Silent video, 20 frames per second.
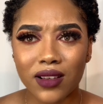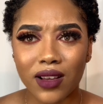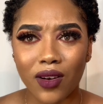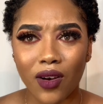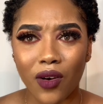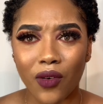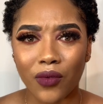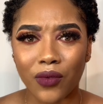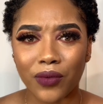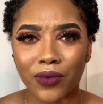
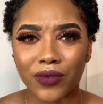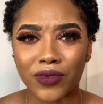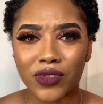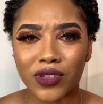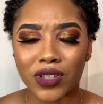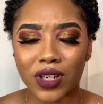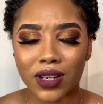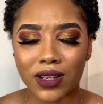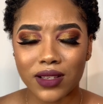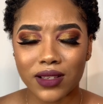of
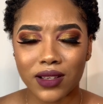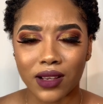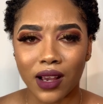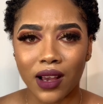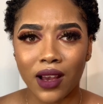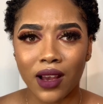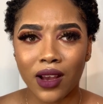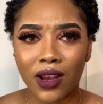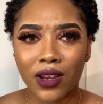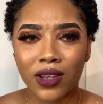just
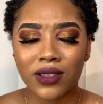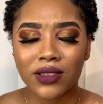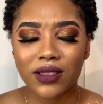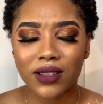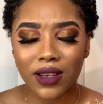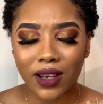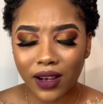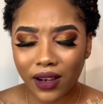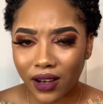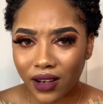
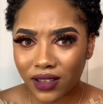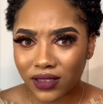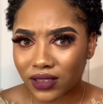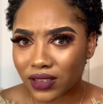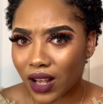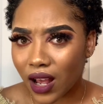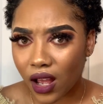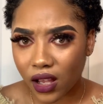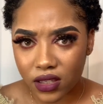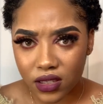tears,
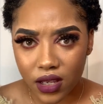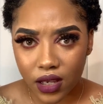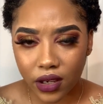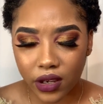heartache.